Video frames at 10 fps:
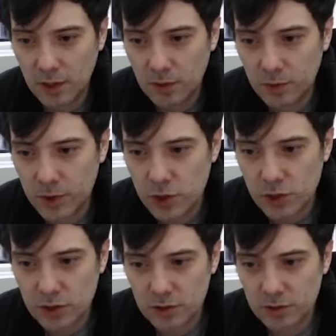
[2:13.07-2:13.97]

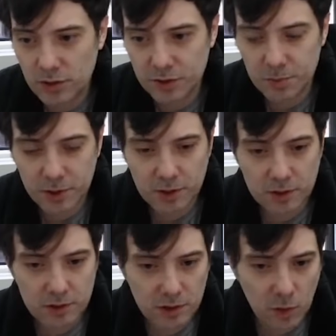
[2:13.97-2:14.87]
which is also
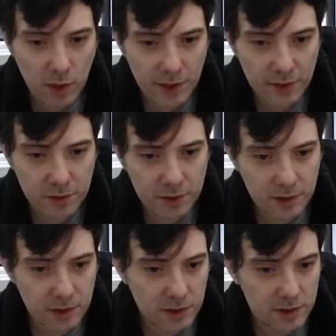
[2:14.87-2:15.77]
being acquired
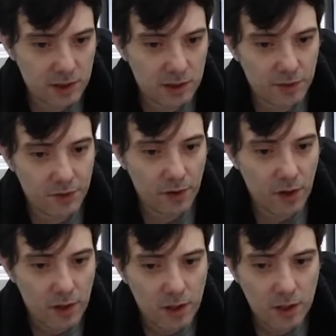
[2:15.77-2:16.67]
in a take
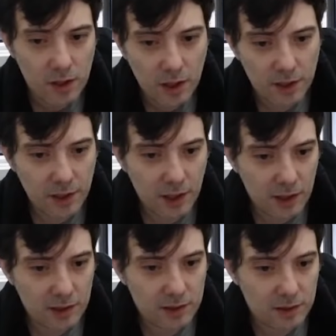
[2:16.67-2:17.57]
under. HUT
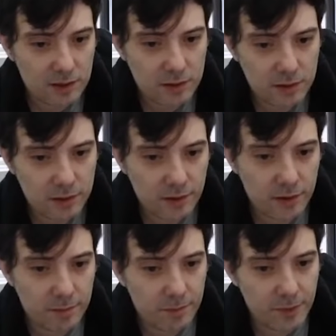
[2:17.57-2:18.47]
8,
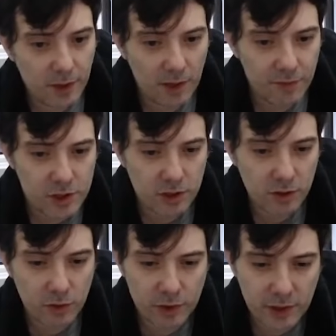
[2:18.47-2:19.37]
F&G
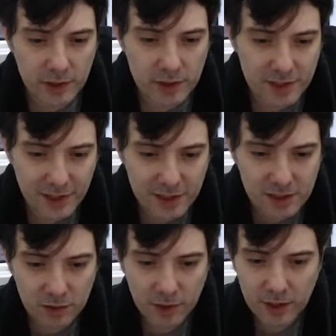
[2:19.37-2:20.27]
Annuities,
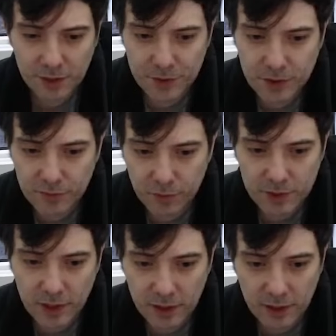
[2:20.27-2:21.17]
Accelerate Energy,
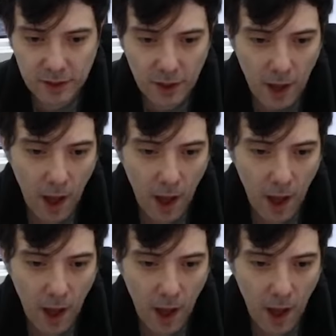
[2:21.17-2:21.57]
Fortrea,